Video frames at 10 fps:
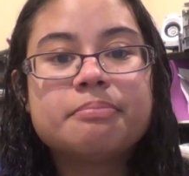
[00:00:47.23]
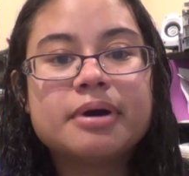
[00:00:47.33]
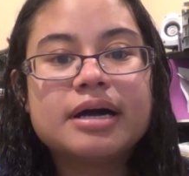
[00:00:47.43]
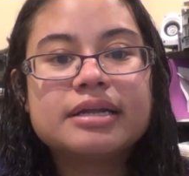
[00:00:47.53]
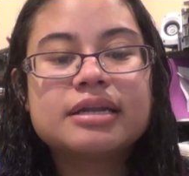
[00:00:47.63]

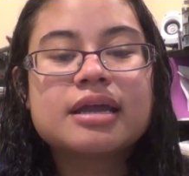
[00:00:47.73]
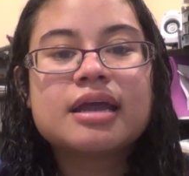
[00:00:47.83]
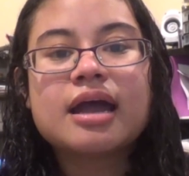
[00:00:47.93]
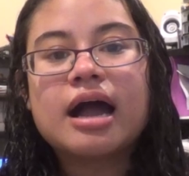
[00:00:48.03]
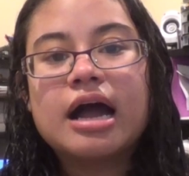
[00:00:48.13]
but
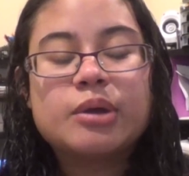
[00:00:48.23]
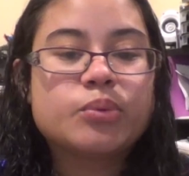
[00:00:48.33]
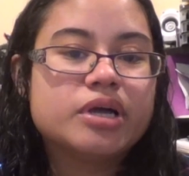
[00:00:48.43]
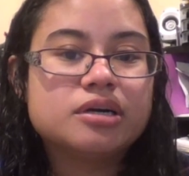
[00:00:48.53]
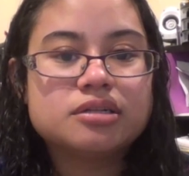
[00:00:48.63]
I
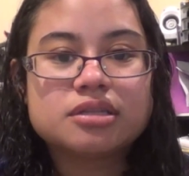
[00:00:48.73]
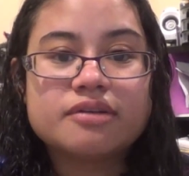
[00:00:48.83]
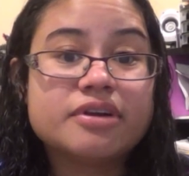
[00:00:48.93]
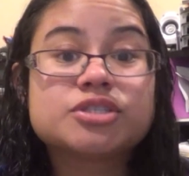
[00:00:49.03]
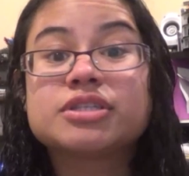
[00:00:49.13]
will
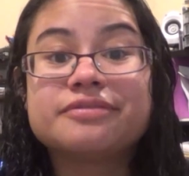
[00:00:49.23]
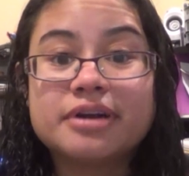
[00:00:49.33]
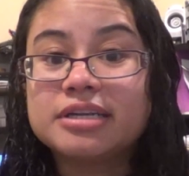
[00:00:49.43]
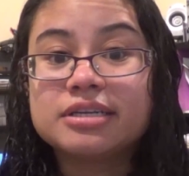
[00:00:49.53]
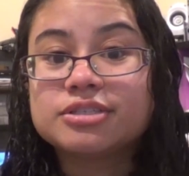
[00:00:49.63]
eventually
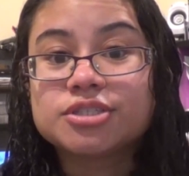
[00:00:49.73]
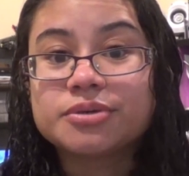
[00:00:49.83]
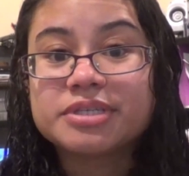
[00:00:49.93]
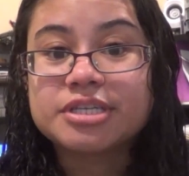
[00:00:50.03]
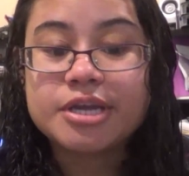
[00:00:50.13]
find it and
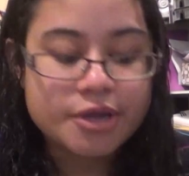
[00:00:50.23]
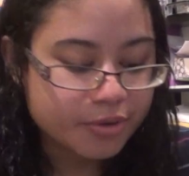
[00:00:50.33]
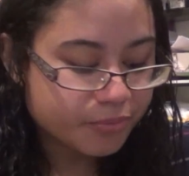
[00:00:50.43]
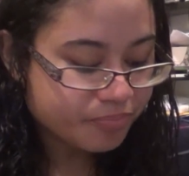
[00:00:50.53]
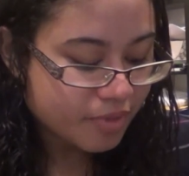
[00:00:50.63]
show it to you.